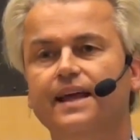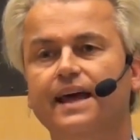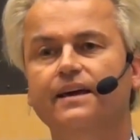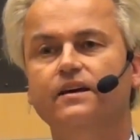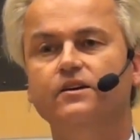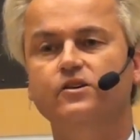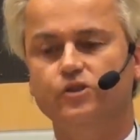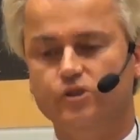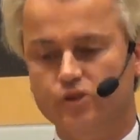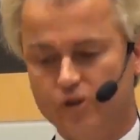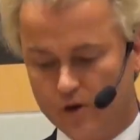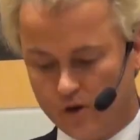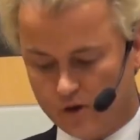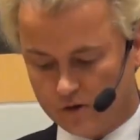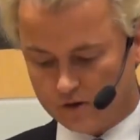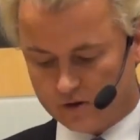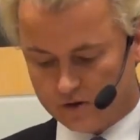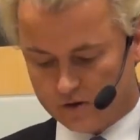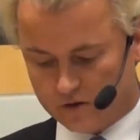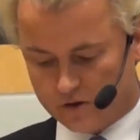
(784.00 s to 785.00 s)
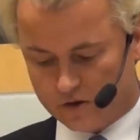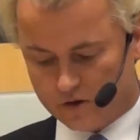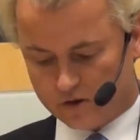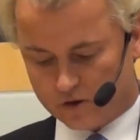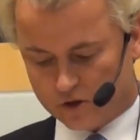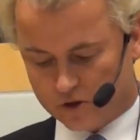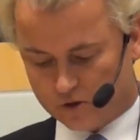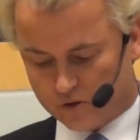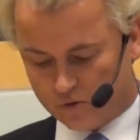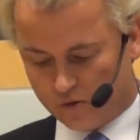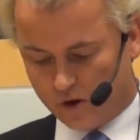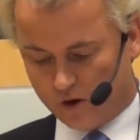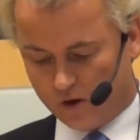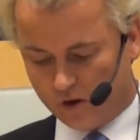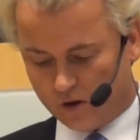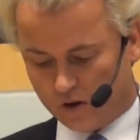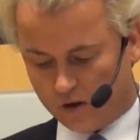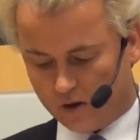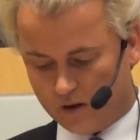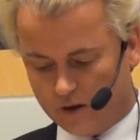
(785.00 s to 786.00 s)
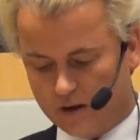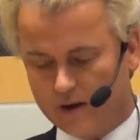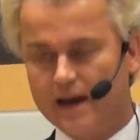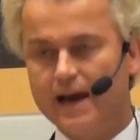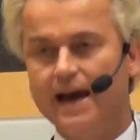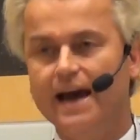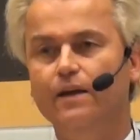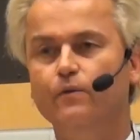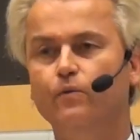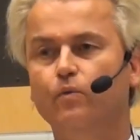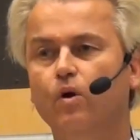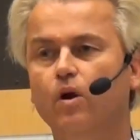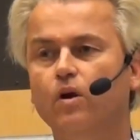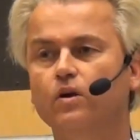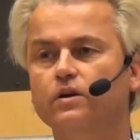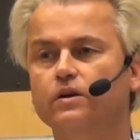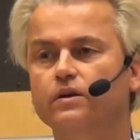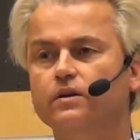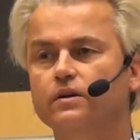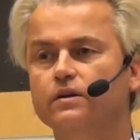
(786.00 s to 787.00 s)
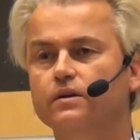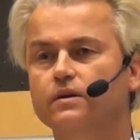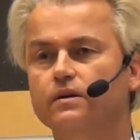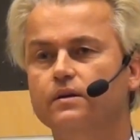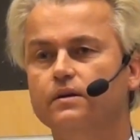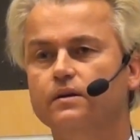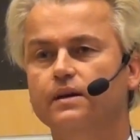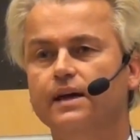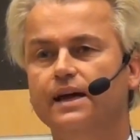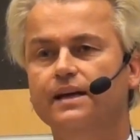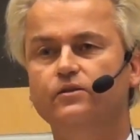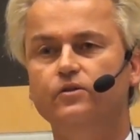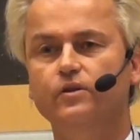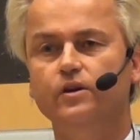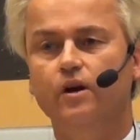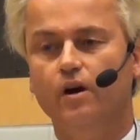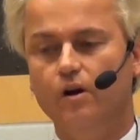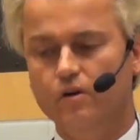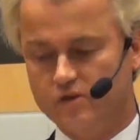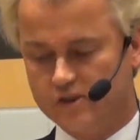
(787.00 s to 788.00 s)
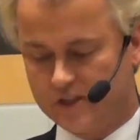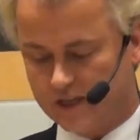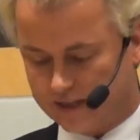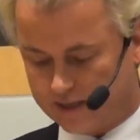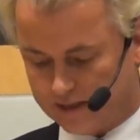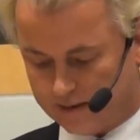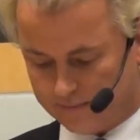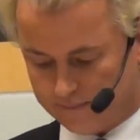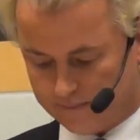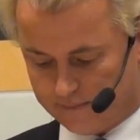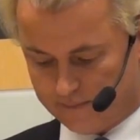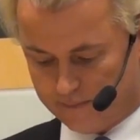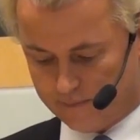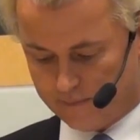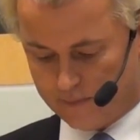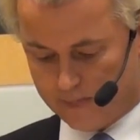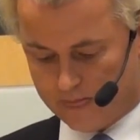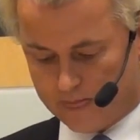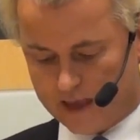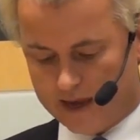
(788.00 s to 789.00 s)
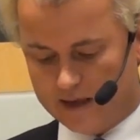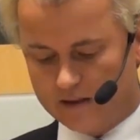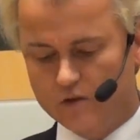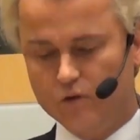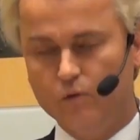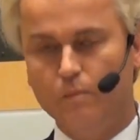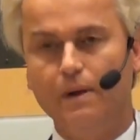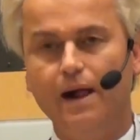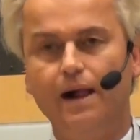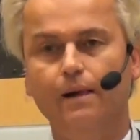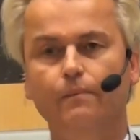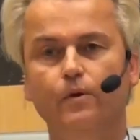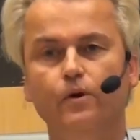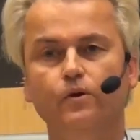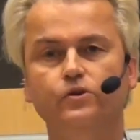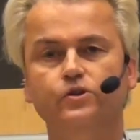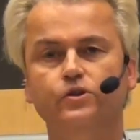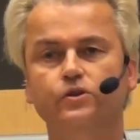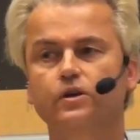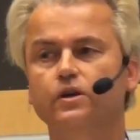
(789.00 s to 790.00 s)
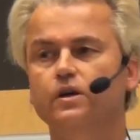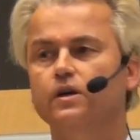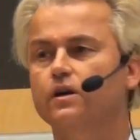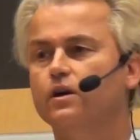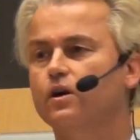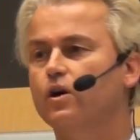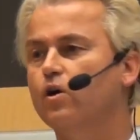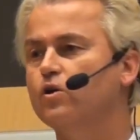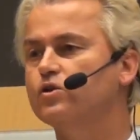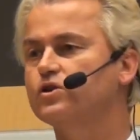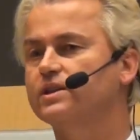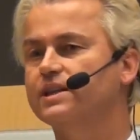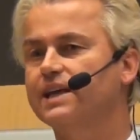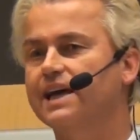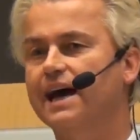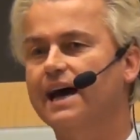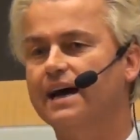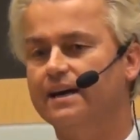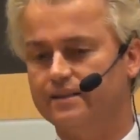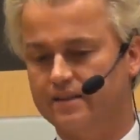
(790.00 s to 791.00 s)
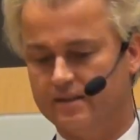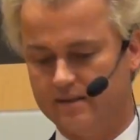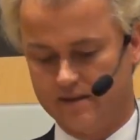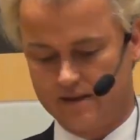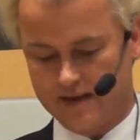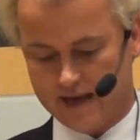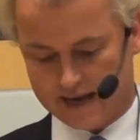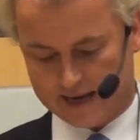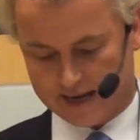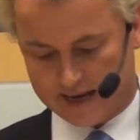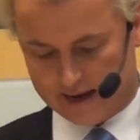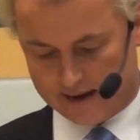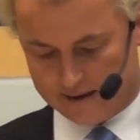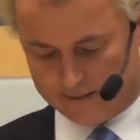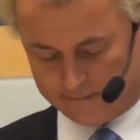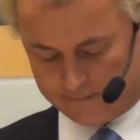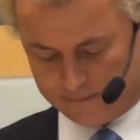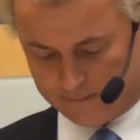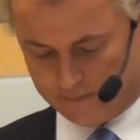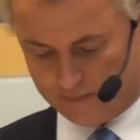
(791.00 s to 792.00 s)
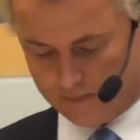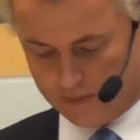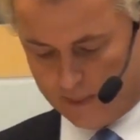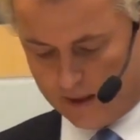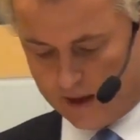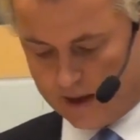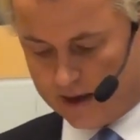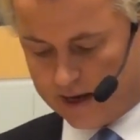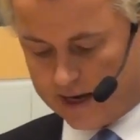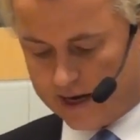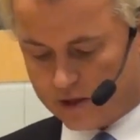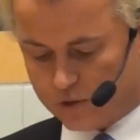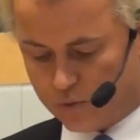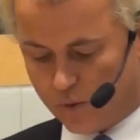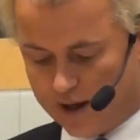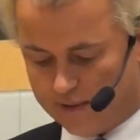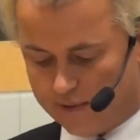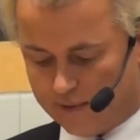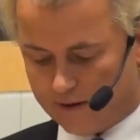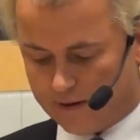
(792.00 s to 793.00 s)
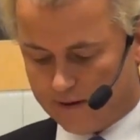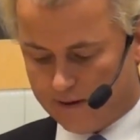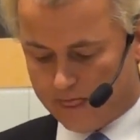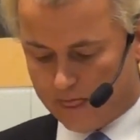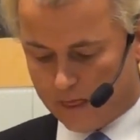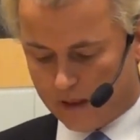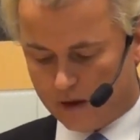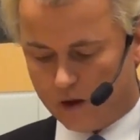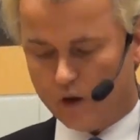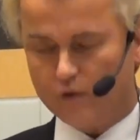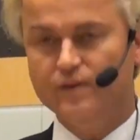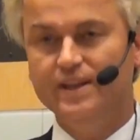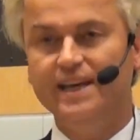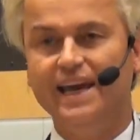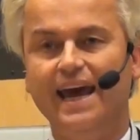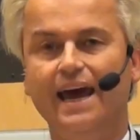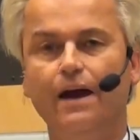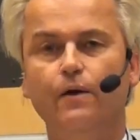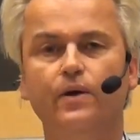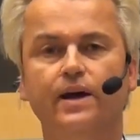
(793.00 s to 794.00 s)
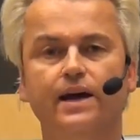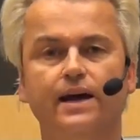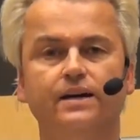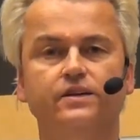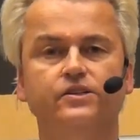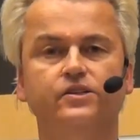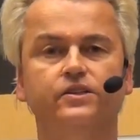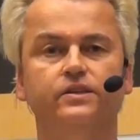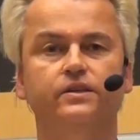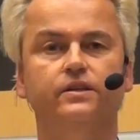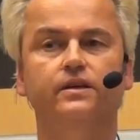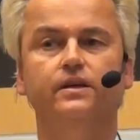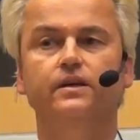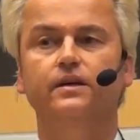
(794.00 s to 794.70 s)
take a short stroll and walk into your own city, into Malmö's Rosengard area. It is one of the areas